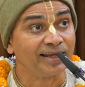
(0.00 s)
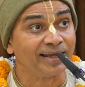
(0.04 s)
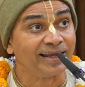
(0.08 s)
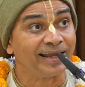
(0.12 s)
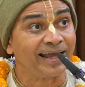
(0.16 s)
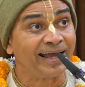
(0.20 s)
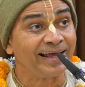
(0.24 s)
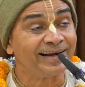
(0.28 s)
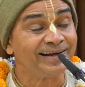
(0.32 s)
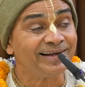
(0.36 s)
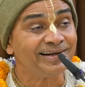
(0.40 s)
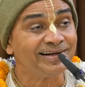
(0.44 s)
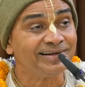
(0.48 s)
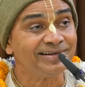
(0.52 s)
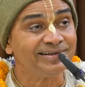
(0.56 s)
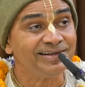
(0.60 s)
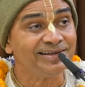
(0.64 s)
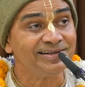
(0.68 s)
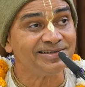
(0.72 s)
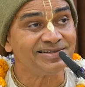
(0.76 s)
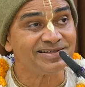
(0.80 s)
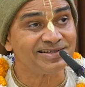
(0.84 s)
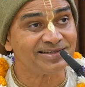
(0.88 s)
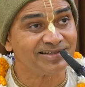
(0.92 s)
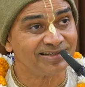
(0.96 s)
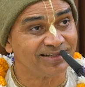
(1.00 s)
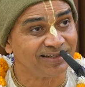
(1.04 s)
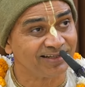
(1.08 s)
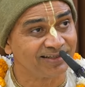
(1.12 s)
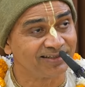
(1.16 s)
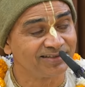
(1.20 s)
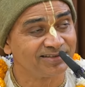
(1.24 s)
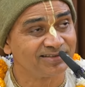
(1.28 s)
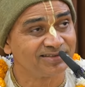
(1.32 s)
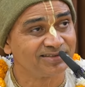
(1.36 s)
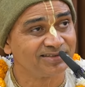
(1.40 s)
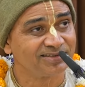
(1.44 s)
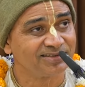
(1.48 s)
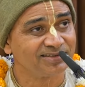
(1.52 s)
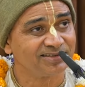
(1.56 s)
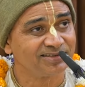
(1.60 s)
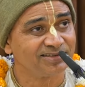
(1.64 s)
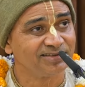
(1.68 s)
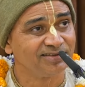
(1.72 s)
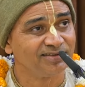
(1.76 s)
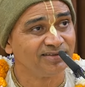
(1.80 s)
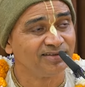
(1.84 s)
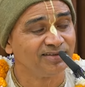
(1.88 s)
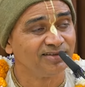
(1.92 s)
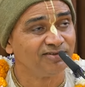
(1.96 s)
characteristics
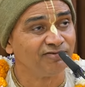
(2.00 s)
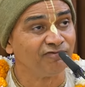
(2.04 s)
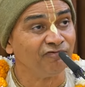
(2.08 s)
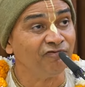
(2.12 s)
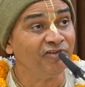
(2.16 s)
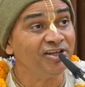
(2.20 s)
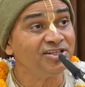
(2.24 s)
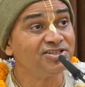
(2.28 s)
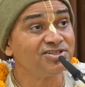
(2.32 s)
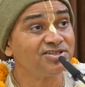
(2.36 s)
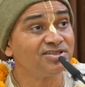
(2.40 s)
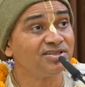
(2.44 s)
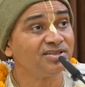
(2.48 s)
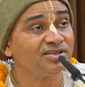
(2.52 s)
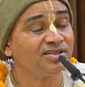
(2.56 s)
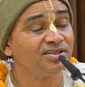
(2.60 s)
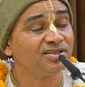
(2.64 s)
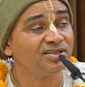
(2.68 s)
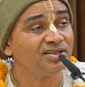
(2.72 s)
which